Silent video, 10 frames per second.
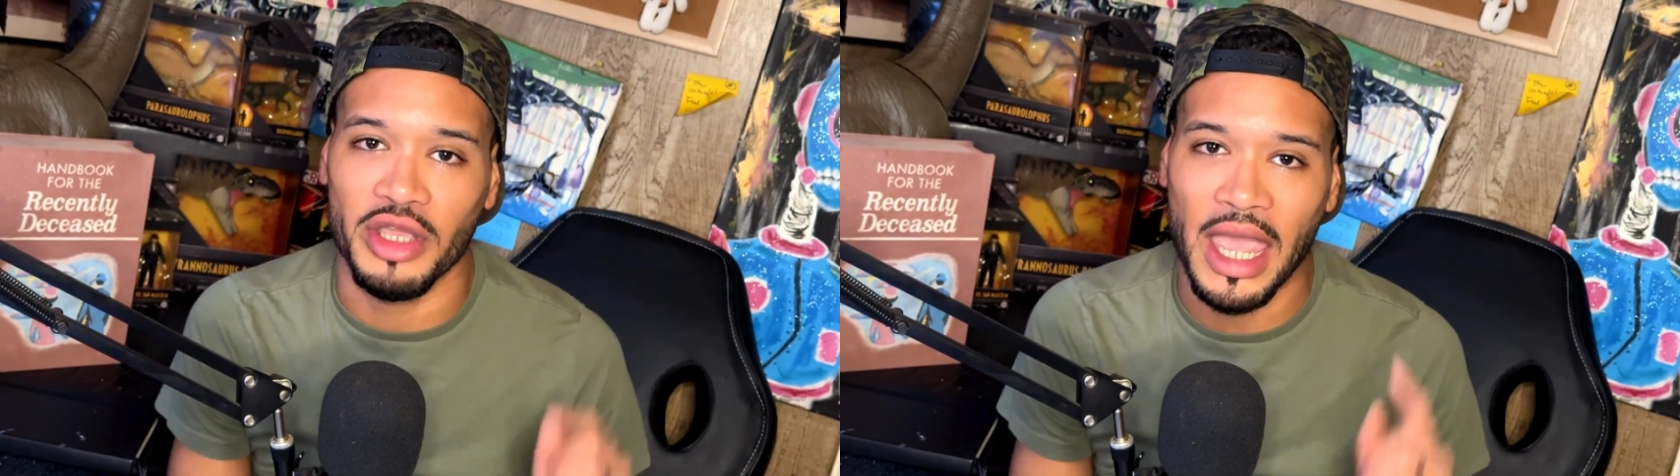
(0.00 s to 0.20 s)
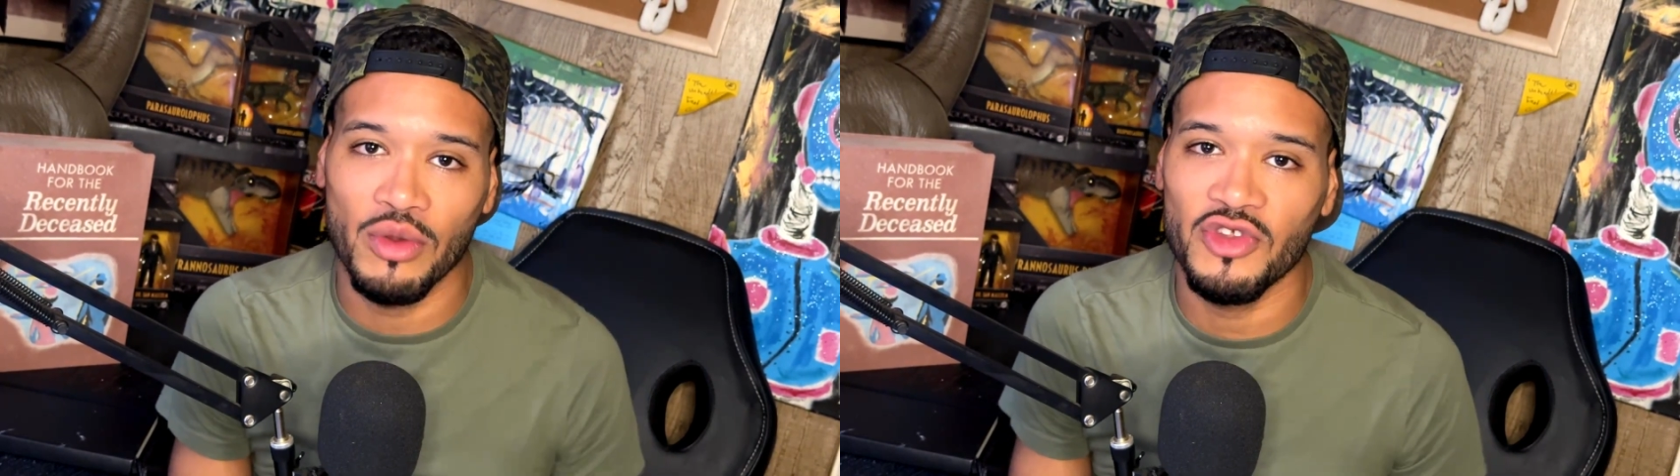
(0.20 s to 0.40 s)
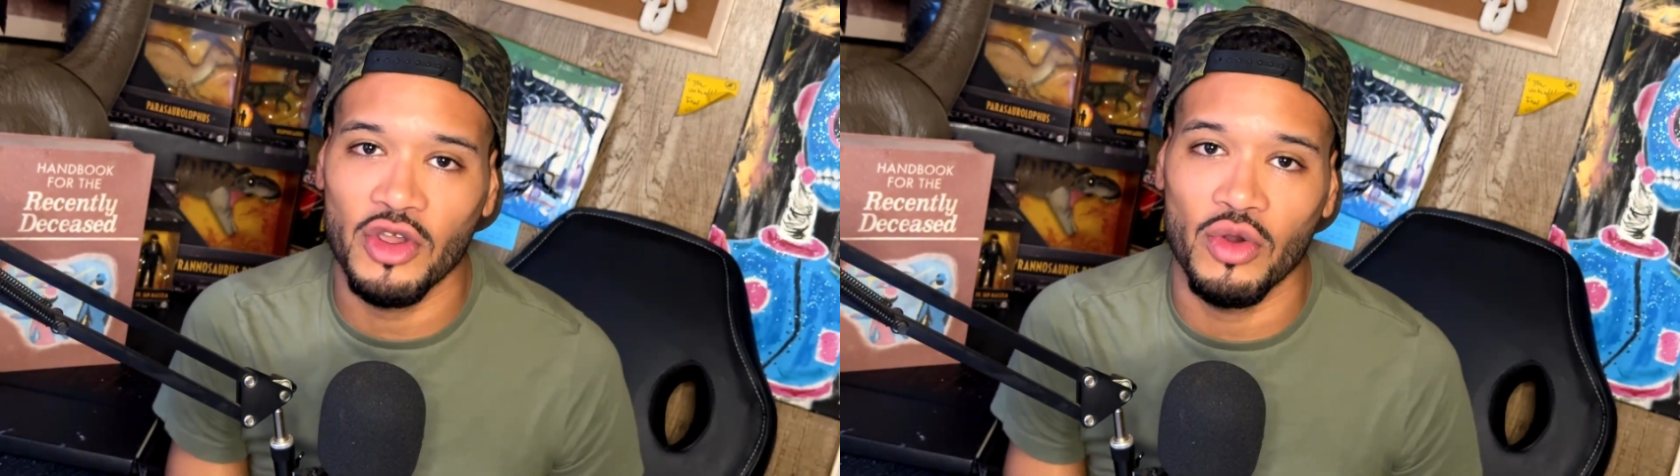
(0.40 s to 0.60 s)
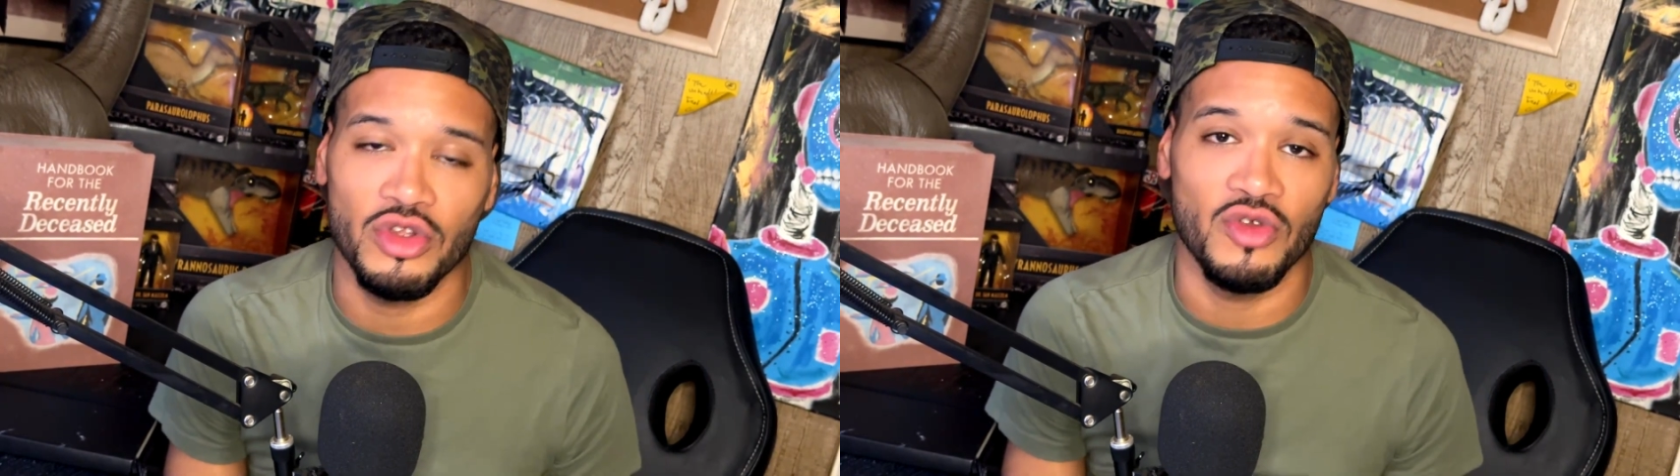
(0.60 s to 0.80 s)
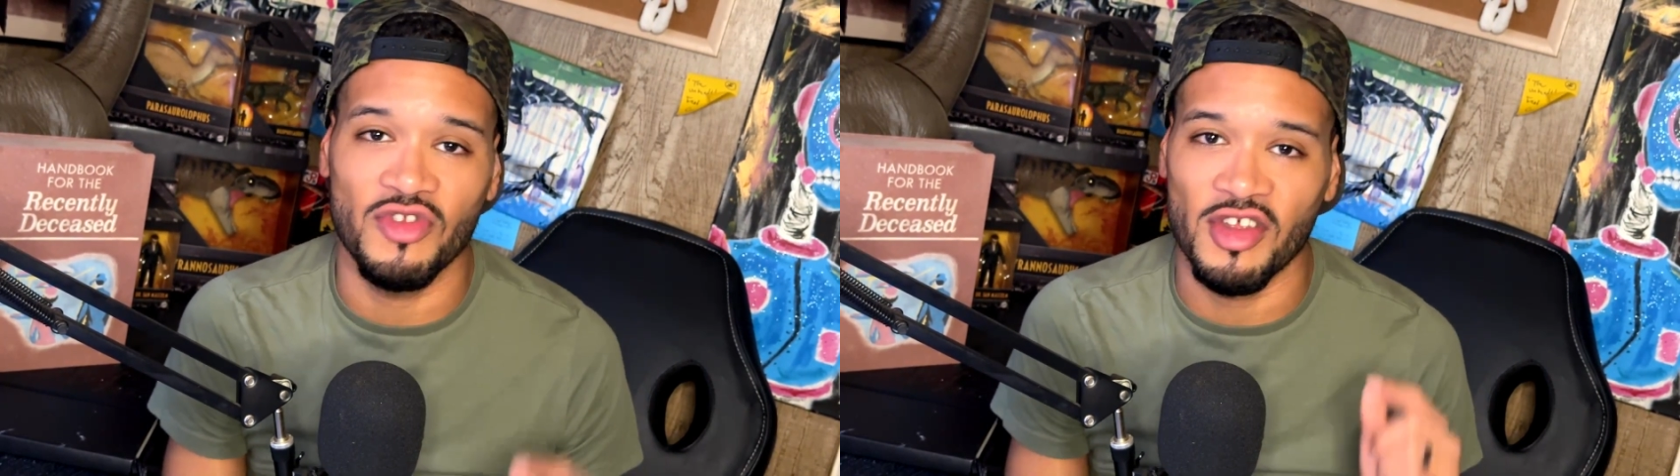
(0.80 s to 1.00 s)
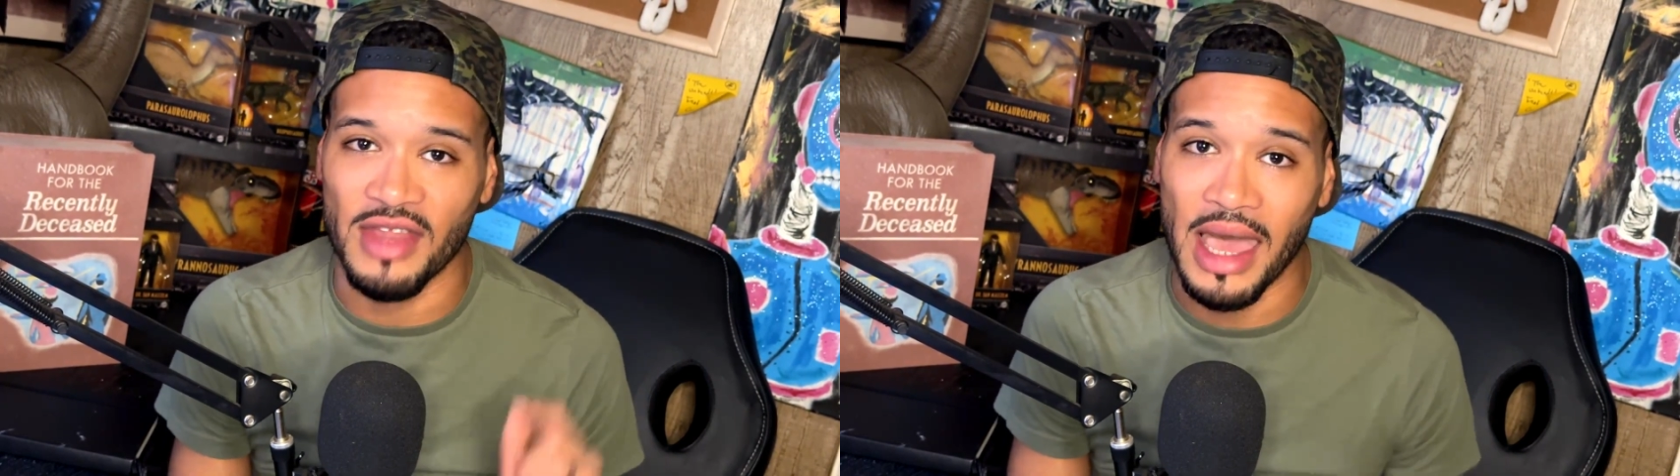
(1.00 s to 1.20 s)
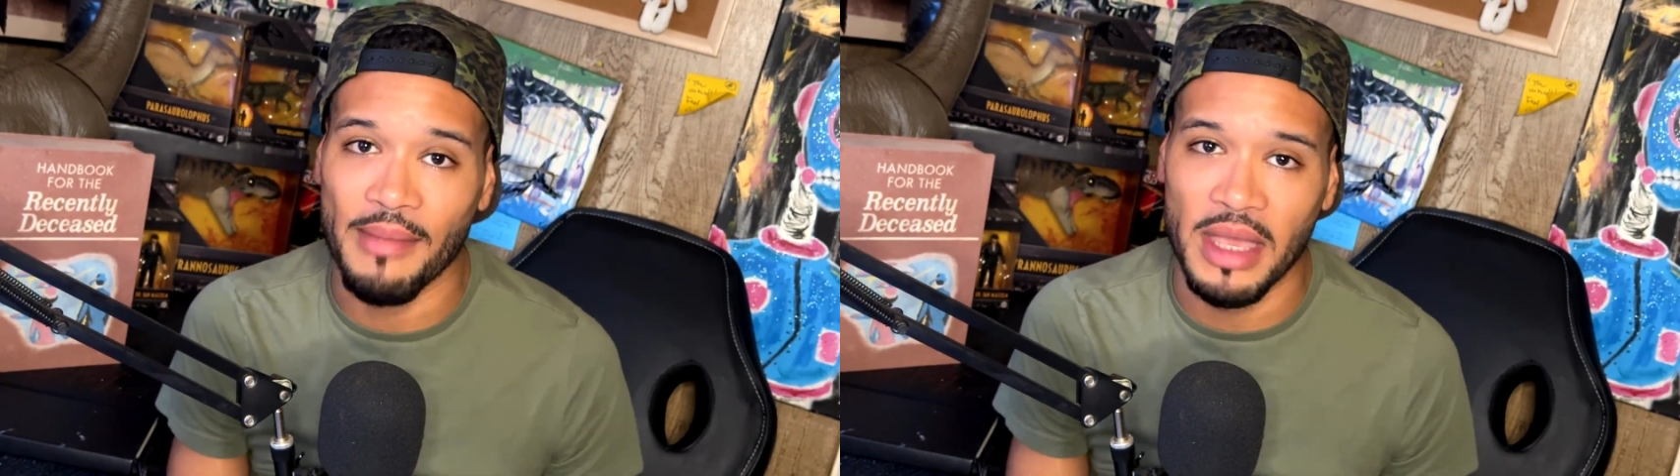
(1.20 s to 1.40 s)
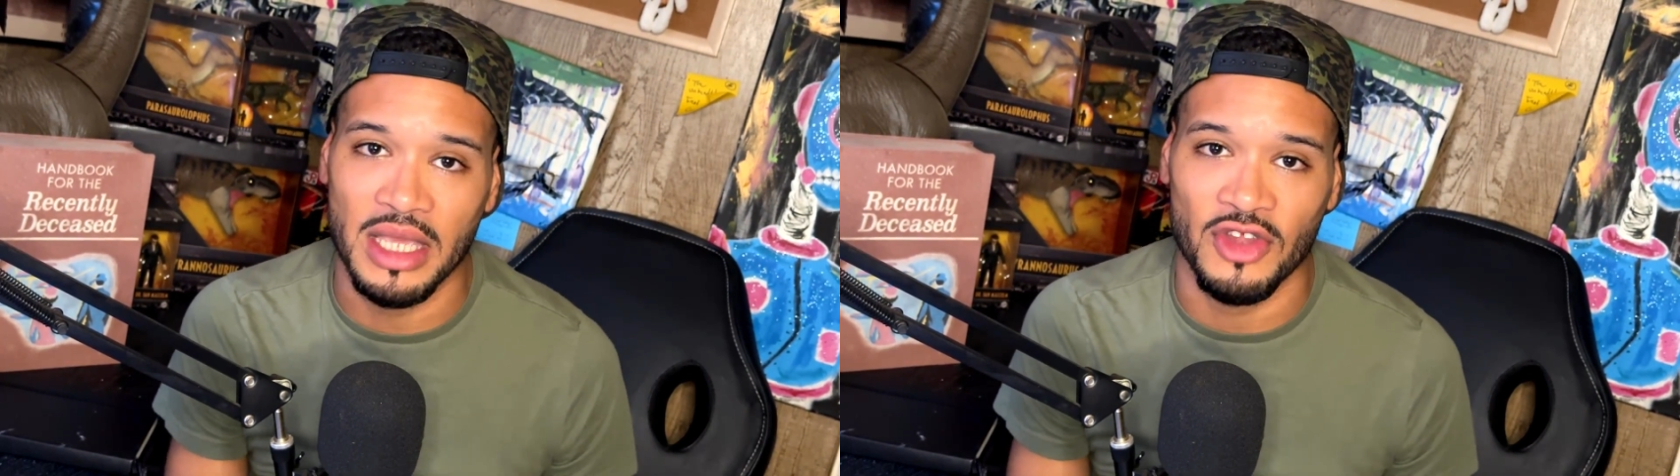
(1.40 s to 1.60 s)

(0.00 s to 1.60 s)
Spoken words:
on you to not pay